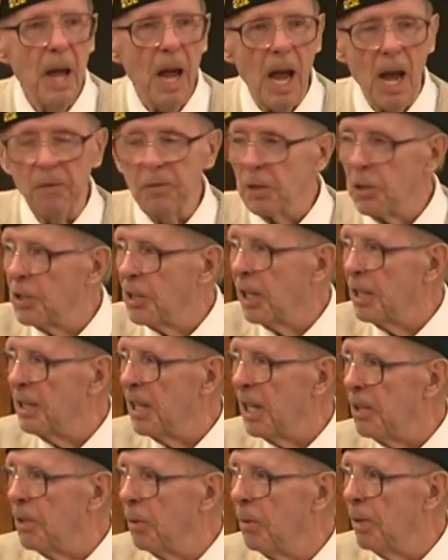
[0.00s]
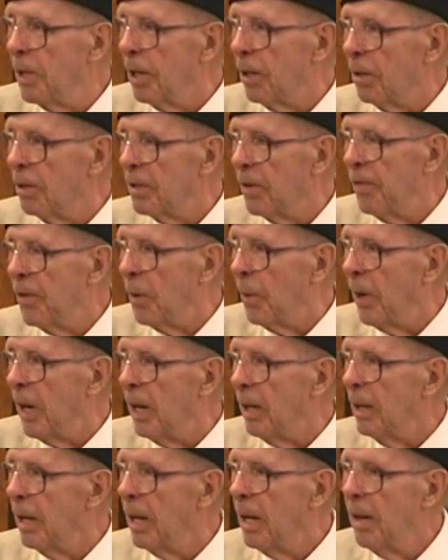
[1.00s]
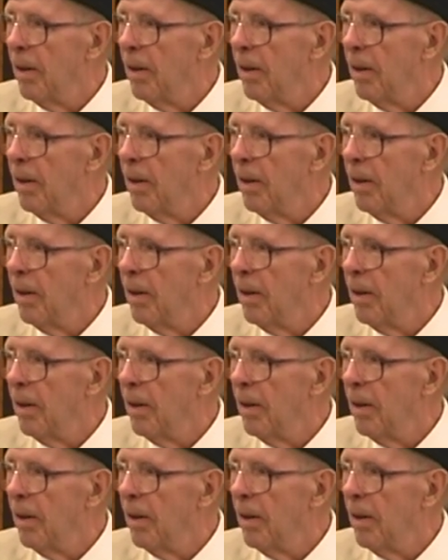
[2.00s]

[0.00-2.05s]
after 62 years of doing